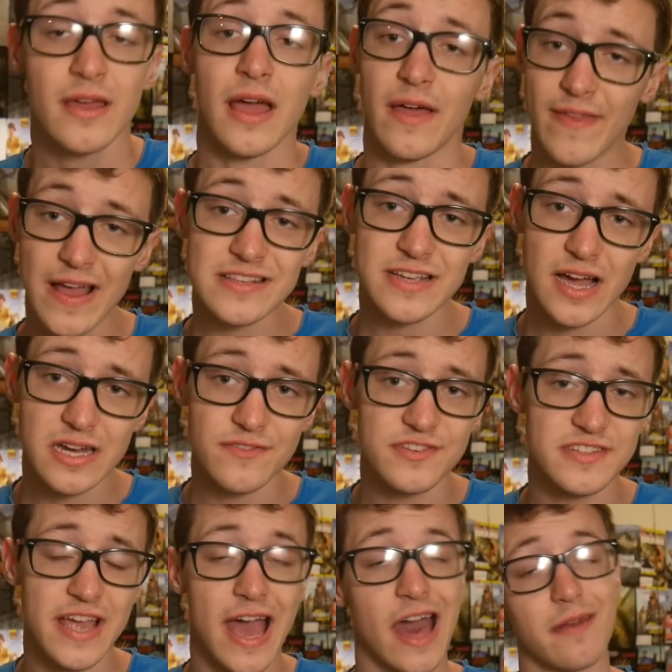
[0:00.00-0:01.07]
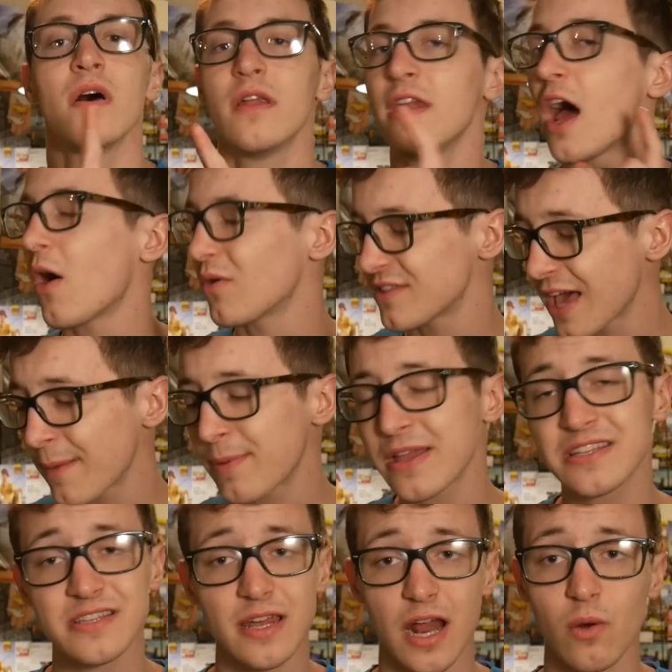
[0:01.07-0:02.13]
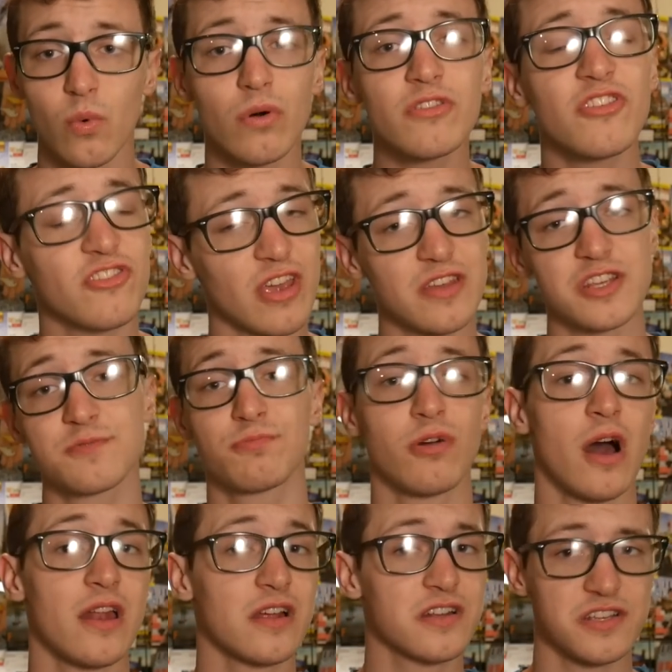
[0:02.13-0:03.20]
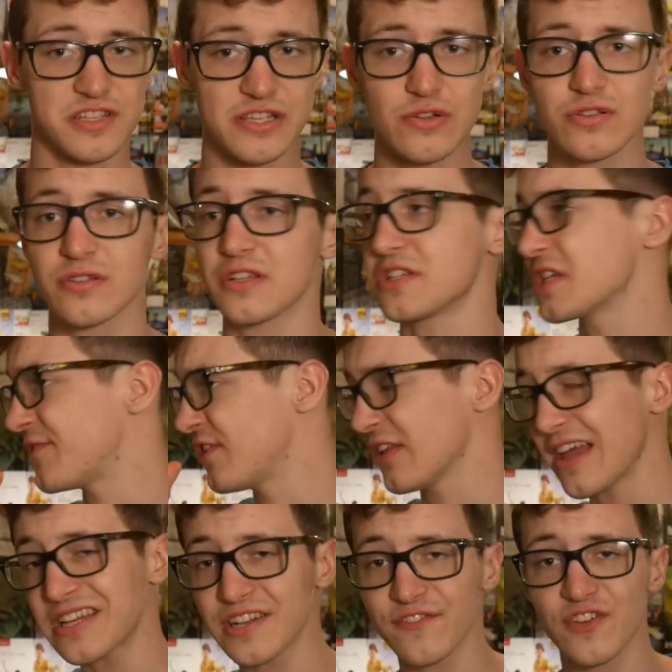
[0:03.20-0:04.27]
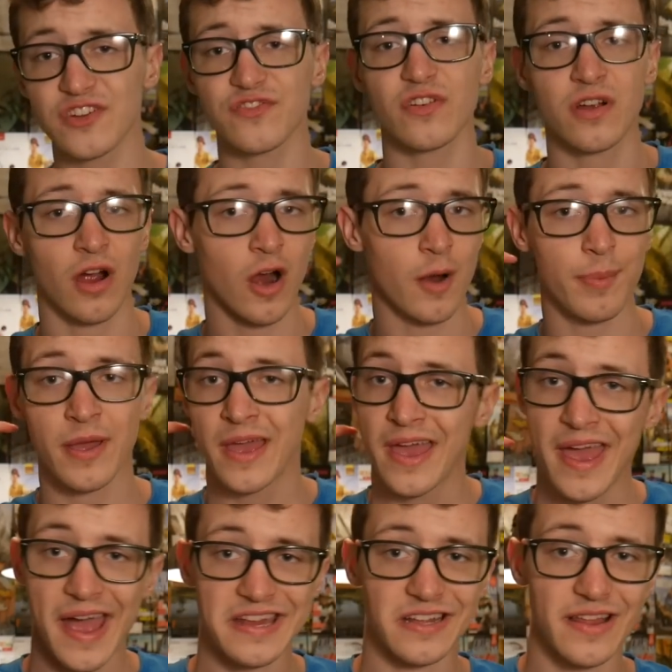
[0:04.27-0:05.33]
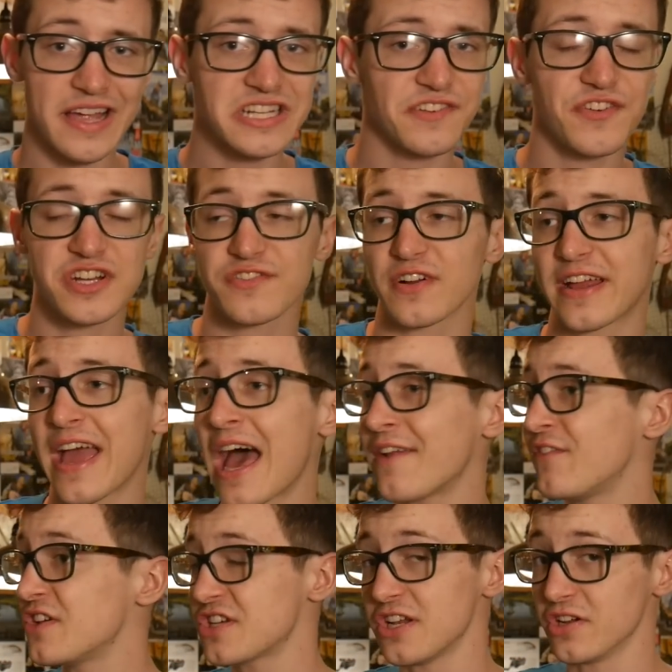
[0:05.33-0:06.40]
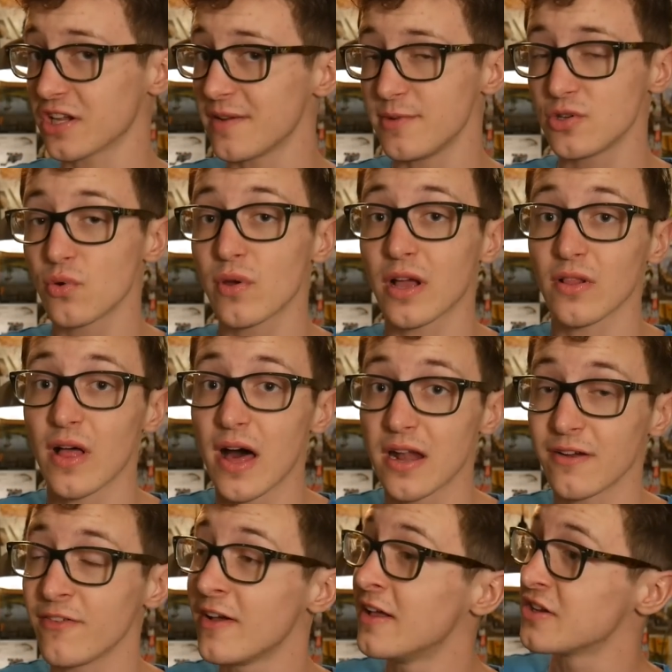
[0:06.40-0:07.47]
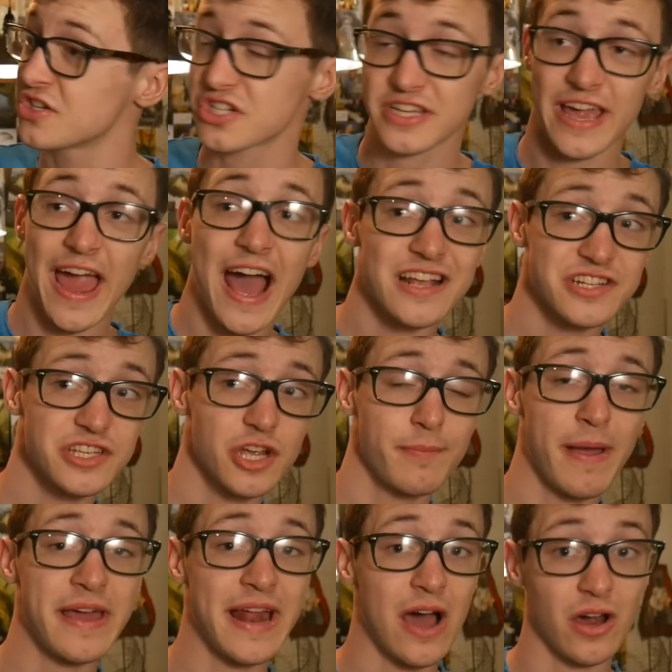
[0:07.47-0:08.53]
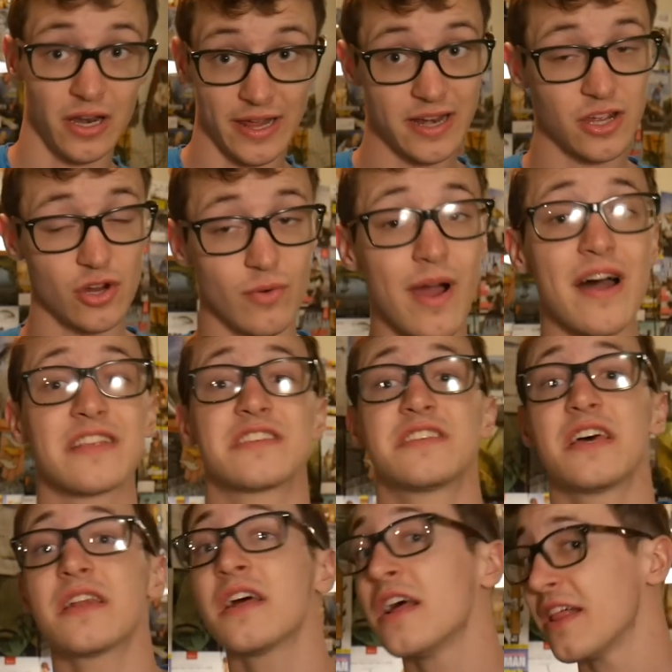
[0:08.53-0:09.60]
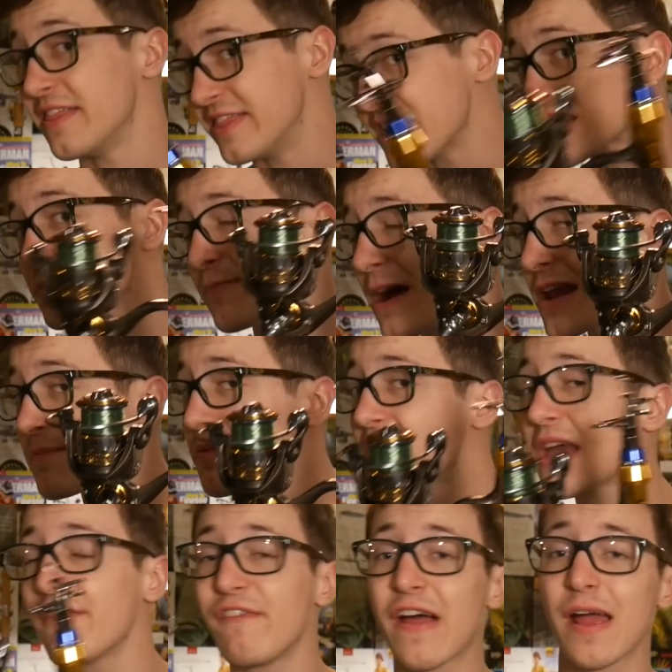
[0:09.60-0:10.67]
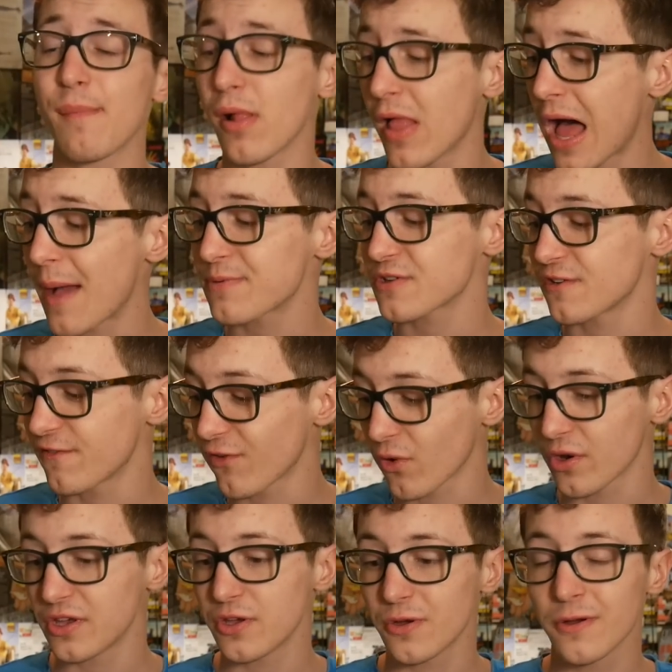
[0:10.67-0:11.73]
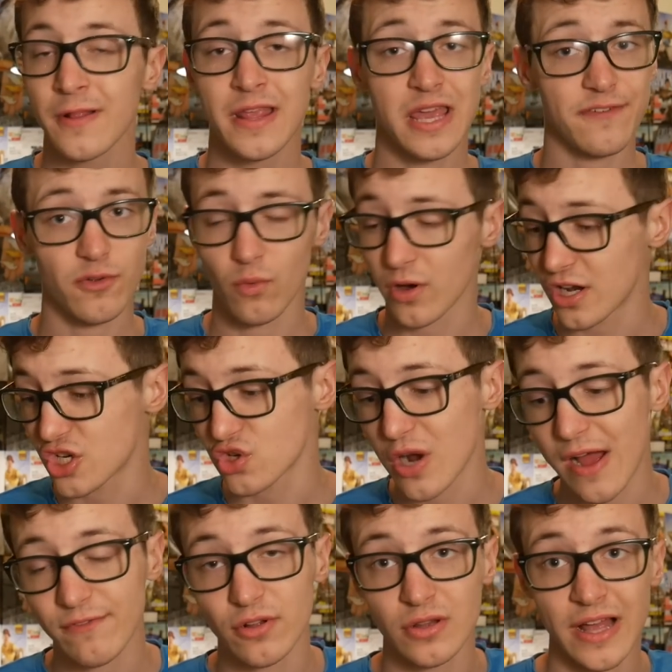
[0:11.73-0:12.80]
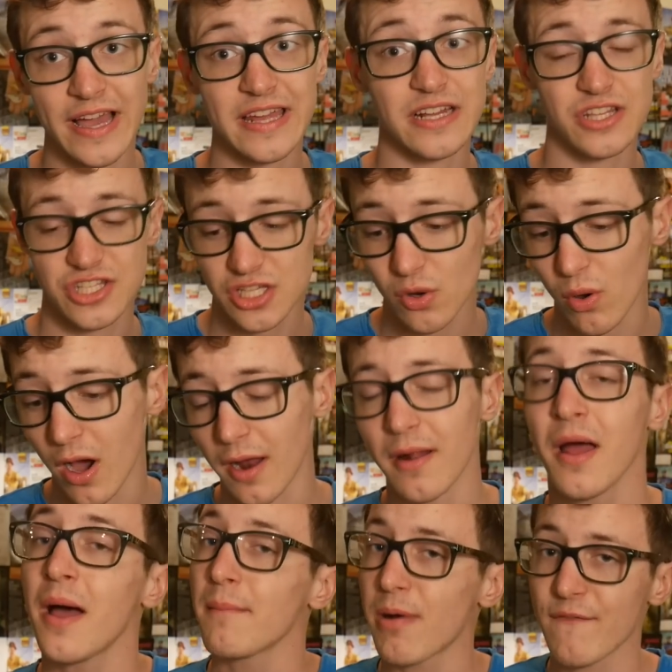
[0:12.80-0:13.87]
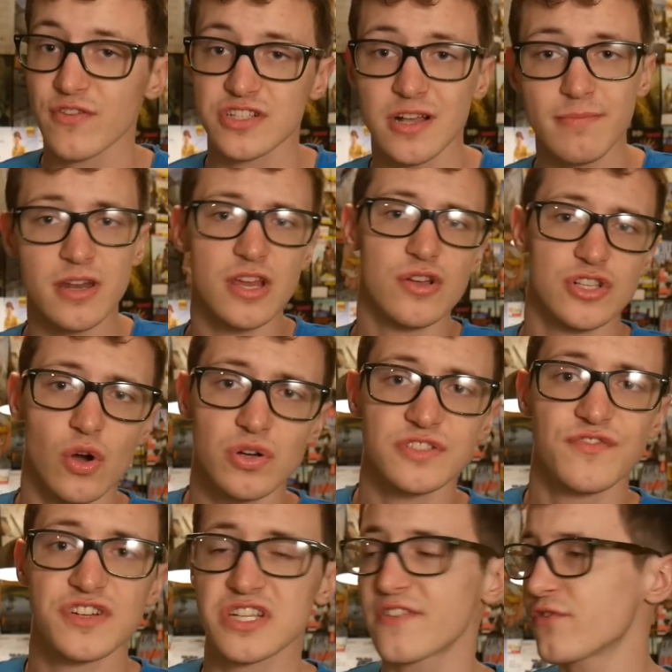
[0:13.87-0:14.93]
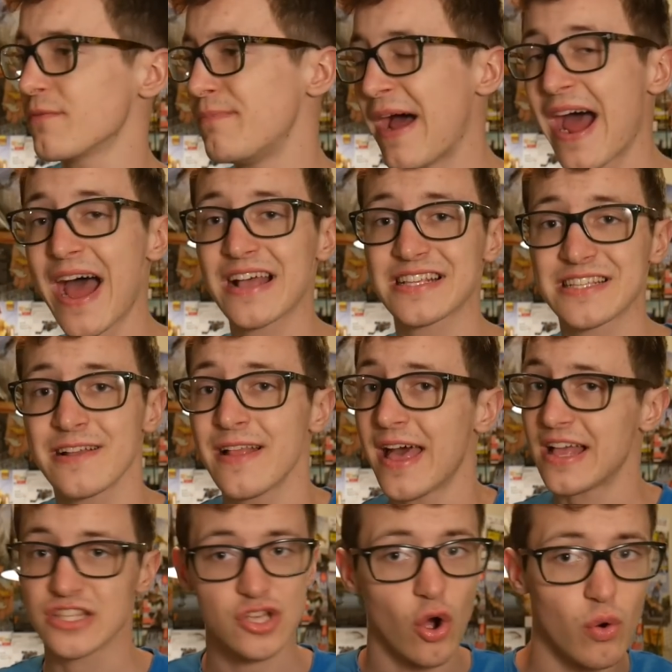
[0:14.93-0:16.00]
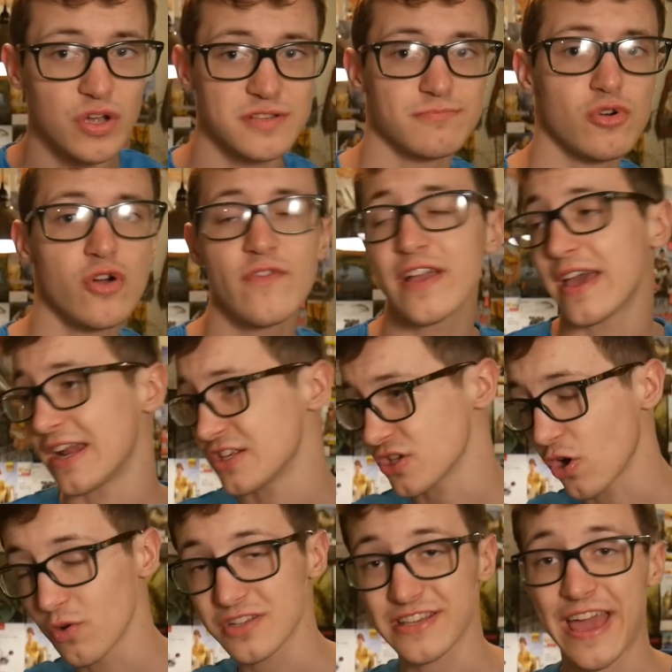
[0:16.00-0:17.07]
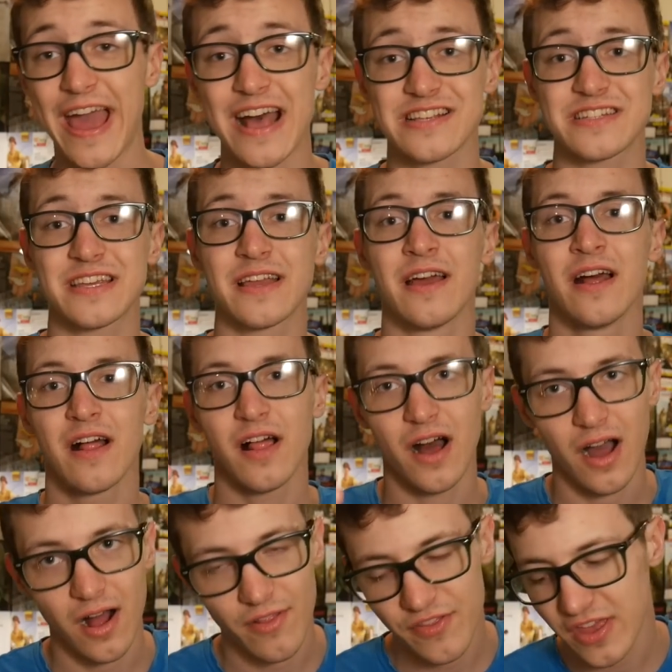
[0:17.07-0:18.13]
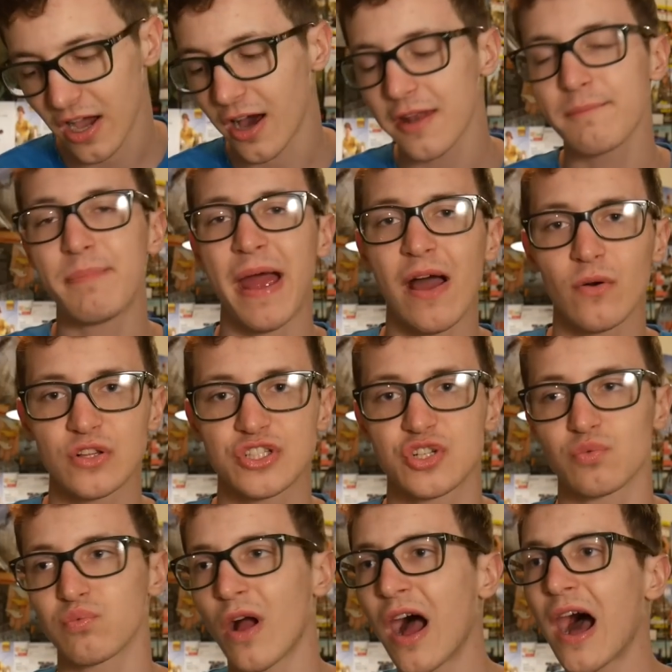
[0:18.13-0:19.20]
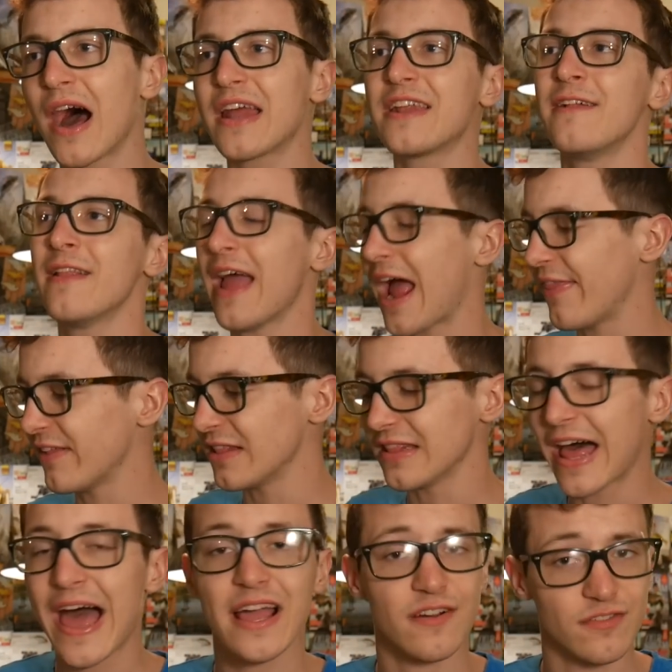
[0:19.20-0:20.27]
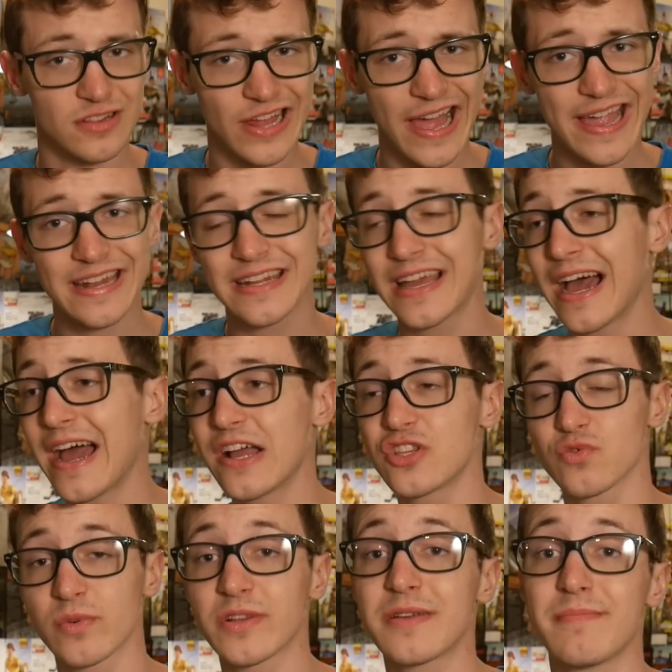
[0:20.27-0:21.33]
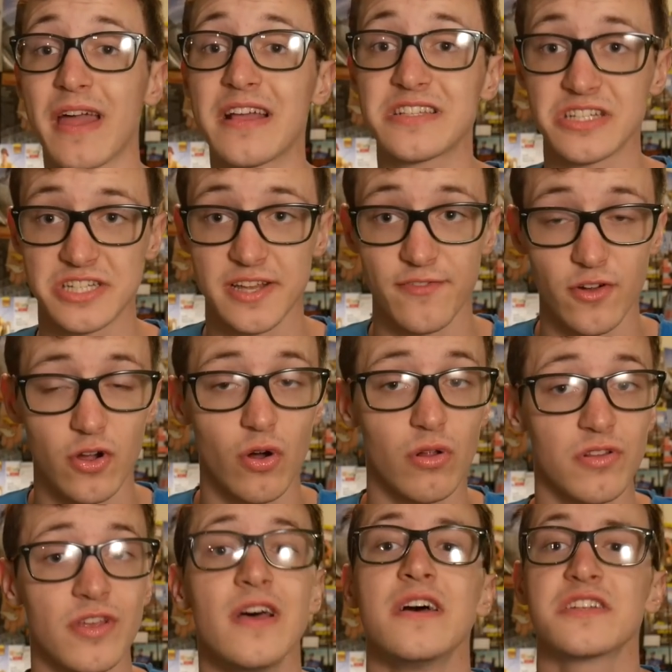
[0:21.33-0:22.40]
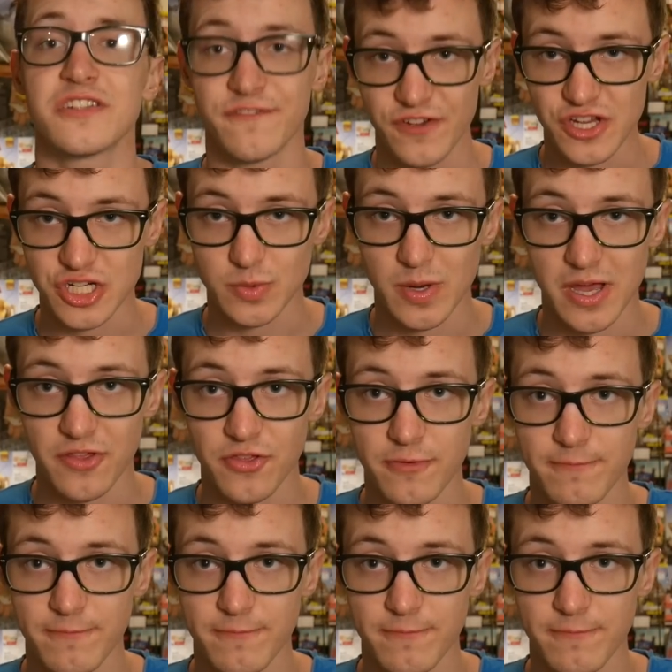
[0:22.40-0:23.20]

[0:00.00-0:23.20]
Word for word: And that's kind of sad. Now, with that being said, I wouldn't say this product is useless. If you like to fish for carp and you like to fish for catfish and you're going to be doing a lot of just casting your bait out and letting your rod sit, this might be a viable option for you if you want to travel light and so on. But for somebody who's always fishing for bass and is always moving and is always casting, the unbalanced rod and the lack of line guides really makes it difficult to fish with.